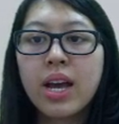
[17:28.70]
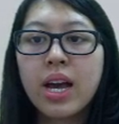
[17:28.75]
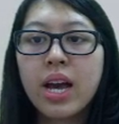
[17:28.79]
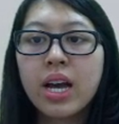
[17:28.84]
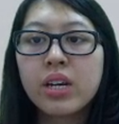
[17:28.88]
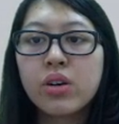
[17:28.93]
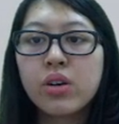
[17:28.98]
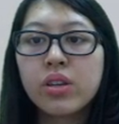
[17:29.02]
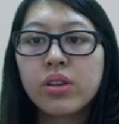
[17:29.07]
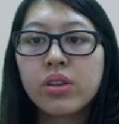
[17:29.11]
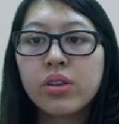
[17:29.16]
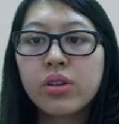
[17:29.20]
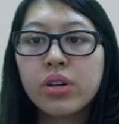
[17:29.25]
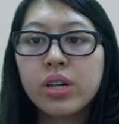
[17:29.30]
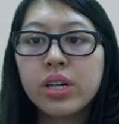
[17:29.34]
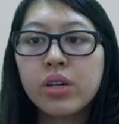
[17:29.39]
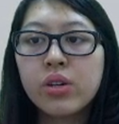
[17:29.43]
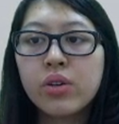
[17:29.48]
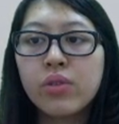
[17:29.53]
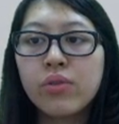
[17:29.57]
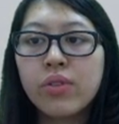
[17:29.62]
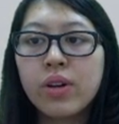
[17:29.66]
At
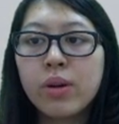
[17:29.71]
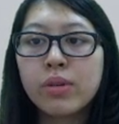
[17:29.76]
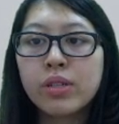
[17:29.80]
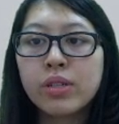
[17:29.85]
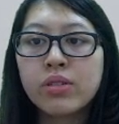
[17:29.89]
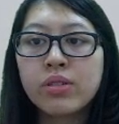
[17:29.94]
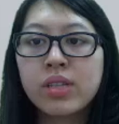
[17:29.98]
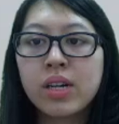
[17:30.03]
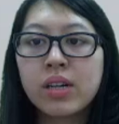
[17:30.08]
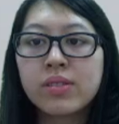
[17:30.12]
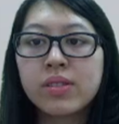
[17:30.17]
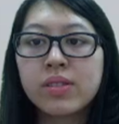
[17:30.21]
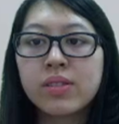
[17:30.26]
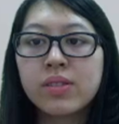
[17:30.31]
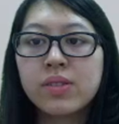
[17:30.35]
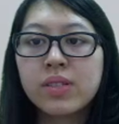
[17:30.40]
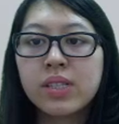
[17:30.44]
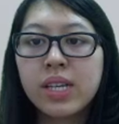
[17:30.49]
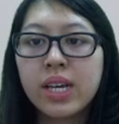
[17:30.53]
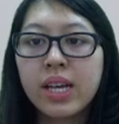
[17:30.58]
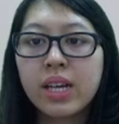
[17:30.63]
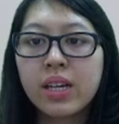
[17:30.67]
30 November
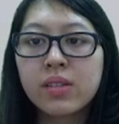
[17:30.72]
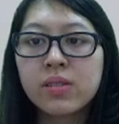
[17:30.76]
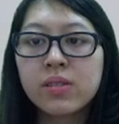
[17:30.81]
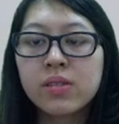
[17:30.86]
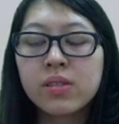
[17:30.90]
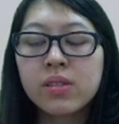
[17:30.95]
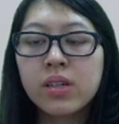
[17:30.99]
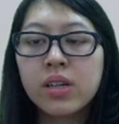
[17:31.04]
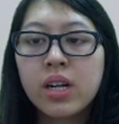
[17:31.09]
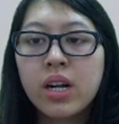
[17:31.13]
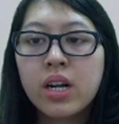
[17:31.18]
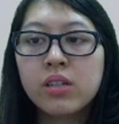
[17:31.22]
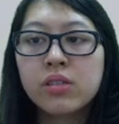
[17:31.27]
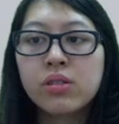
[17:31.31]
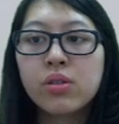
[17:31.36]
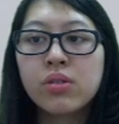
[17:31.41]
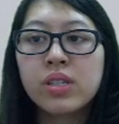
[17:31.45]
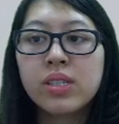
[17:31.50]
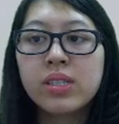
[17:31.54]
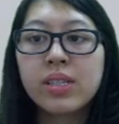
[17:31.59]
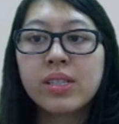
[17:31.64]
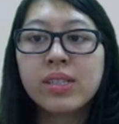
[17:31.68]
2006,
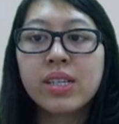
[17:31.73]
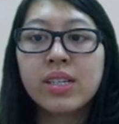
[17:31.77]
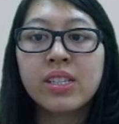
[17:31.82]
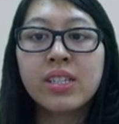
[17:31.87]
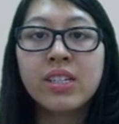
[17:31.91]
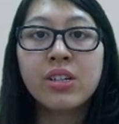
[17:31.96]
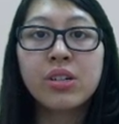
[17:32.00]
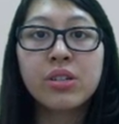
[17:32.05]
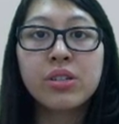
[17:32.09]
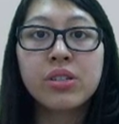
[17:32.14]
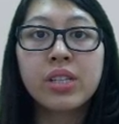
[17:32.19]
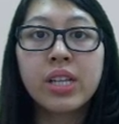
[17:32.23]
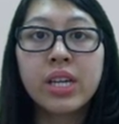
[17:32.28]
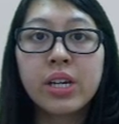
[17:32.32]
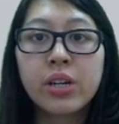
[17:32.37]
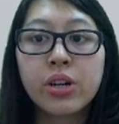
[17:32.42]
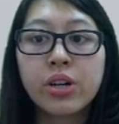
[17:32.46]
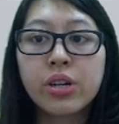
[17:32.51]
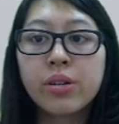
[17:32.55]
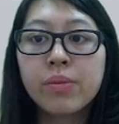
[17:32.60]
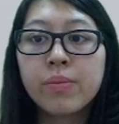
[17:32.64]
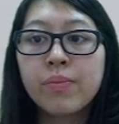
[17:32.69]
so this is a year
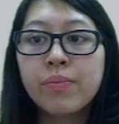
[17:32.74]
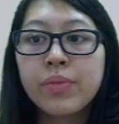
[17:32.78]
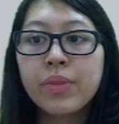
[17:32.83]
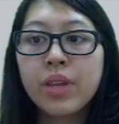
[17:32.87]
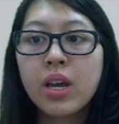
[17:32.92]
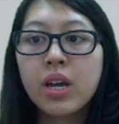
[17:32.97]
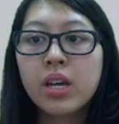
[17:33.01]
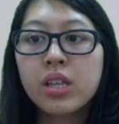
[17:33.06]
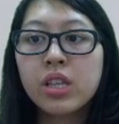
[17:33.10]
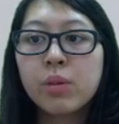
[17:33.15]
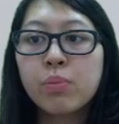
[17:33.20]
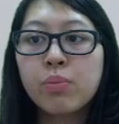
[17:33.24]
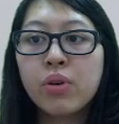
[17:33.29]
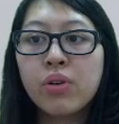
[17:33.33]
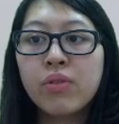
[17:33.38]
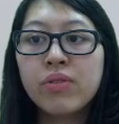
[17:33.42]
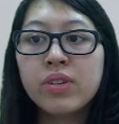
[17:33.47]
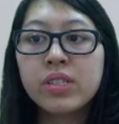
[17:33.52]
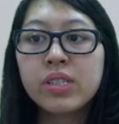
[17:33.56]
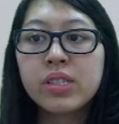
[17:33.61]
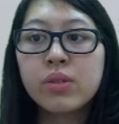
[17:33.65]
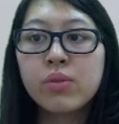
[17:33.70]
later, the
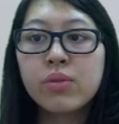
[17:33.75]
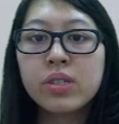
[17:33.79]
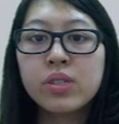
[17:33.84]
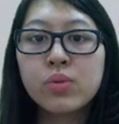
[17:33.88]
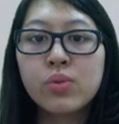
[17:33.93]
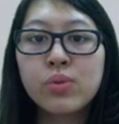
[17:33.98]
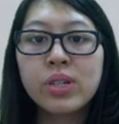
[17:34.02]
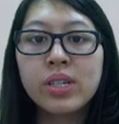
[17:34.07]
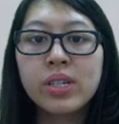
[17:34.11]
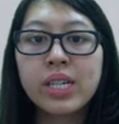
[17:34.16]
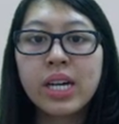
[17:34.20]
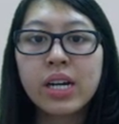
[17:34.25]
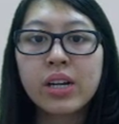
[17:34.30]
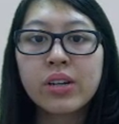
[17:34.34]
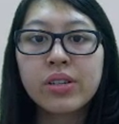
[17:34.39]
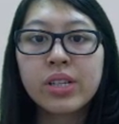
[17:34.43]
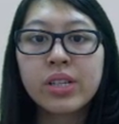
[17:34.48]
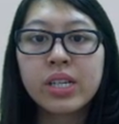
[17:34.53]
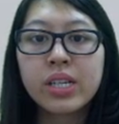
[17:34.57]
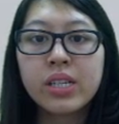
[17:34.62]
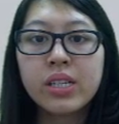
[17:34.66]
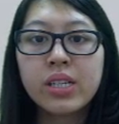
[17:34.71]
provision was
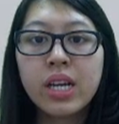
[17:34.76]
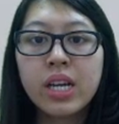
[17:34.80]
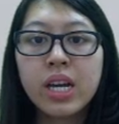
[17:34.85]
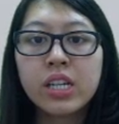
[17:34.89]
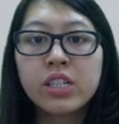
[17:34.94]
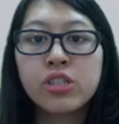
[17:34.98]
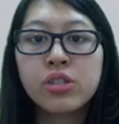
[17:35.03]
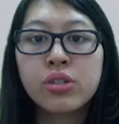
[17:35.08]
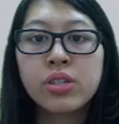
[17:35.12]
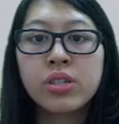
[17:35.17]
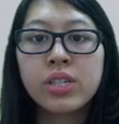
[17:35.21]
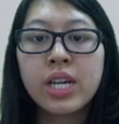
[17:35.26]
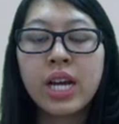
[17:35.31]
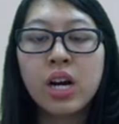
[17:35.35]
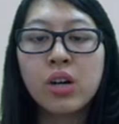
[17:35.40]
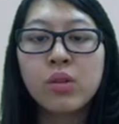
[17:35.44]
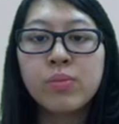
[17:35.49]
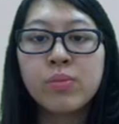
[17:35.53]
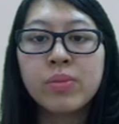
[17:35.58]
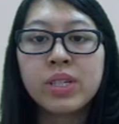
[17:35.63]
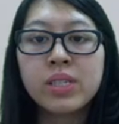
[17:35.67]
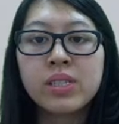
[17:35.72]
recalculated and should
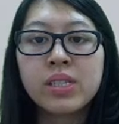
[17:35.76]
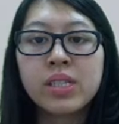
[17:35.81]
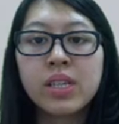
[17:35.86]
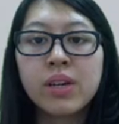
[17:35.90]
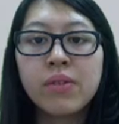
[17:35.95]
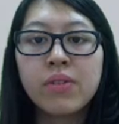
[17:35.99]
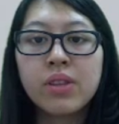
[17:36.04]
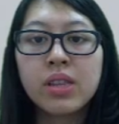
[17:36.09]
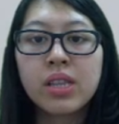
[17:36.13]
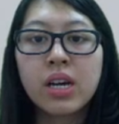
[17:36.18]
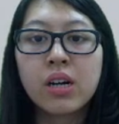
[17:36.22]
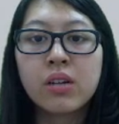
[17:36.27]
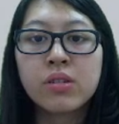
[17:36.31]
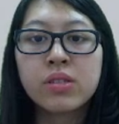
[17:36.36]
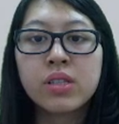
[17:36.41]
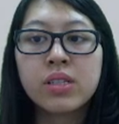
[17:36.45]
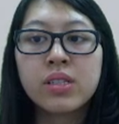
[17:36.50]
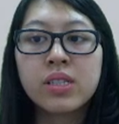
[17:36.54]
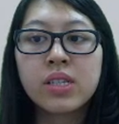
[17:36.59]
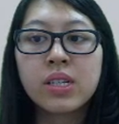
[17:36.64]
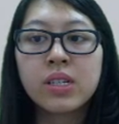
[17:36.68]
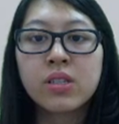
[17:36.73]
now be
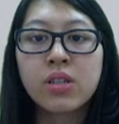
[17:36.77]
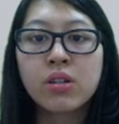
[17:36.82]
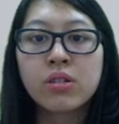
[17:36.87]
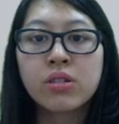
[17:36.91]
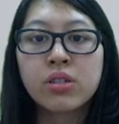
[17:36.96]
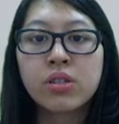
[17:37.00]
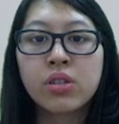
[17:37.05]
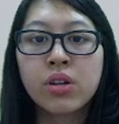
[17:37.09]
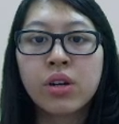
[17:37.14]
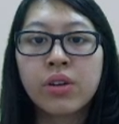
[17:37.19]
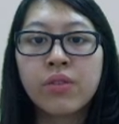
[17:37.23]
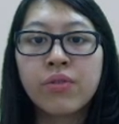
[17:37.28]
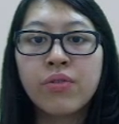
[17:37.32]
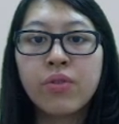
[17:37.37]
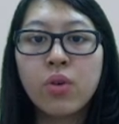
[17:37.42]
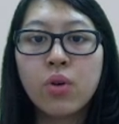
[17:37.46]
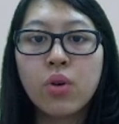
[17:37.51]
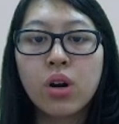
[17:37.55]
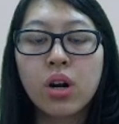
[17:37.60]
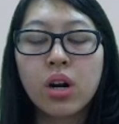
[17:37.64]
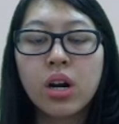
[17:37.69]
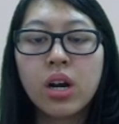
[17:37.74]

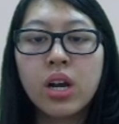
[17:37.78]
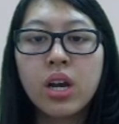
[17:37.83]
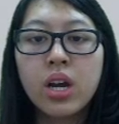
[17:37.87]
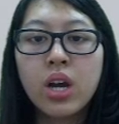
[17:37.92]
$7,634.